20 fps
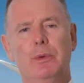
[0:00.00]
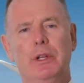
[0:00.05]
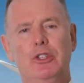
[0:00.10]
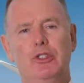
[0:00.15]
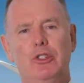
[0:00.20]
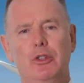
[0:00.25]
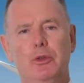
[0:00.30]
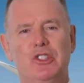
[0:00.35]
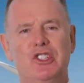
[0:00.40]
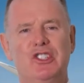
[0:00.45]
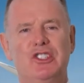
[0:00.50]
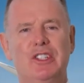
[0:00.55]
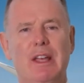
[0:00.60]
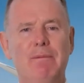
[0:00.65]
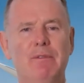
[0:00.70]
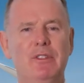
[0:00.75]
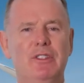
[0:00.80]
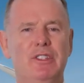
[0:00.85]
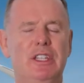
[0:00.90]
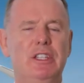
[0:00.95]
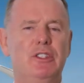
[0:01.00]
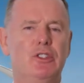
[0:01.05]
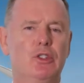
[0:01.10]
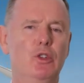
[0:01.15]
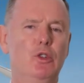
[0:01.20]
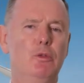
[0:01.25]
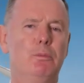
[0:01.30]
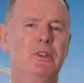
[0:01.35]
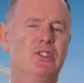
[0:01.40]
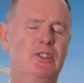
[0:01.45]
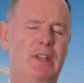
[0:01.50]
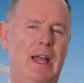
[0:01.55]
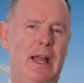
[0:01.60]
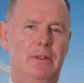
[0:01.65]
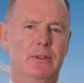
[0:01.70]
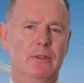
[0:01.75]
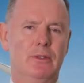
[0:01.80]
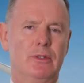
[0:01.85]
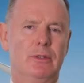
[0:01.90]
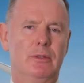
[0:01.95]
reduce
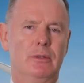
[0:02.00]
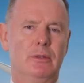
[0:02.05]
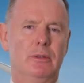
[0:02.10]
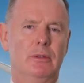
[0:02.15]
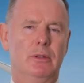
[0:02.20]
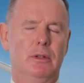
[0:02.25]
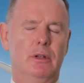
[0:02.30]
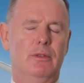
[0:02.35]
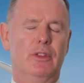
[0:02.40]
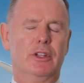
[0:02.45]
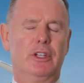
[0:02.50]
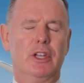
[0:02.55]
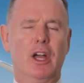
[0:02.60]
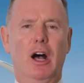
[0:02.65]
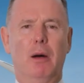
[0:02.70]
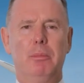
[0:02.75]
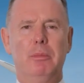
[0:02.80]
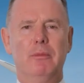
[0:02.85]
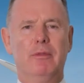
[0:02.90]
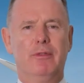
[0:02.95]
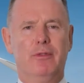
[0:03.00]
72% of the carbon